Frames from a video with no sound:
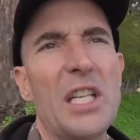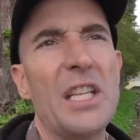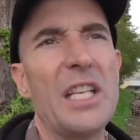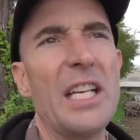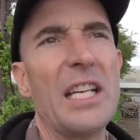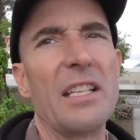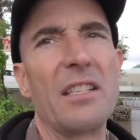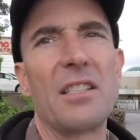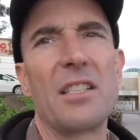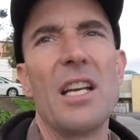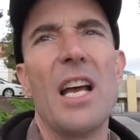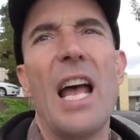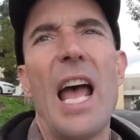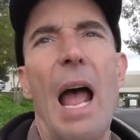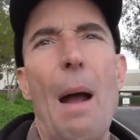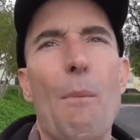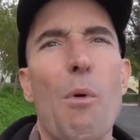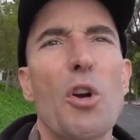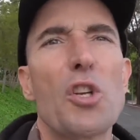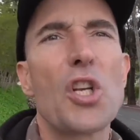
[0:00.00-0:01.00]
in this,
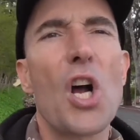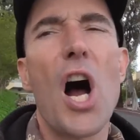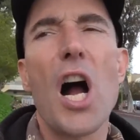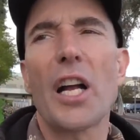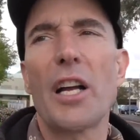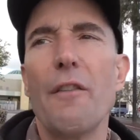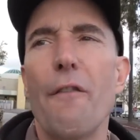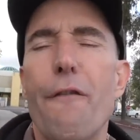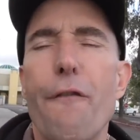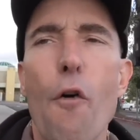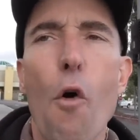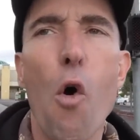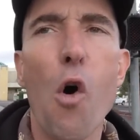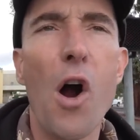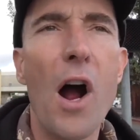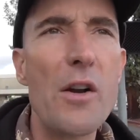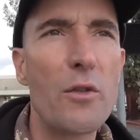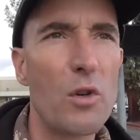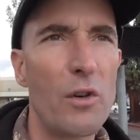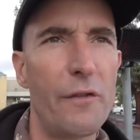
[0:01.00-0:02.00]
and we're talking
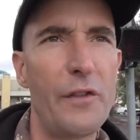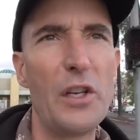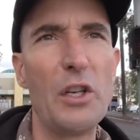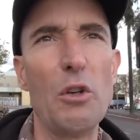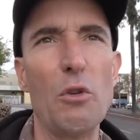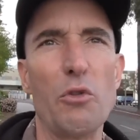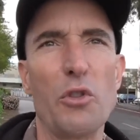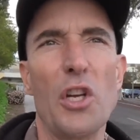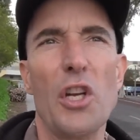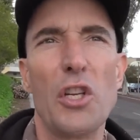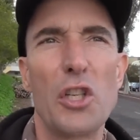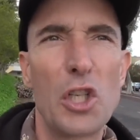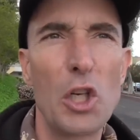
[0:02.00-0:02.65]
400 views,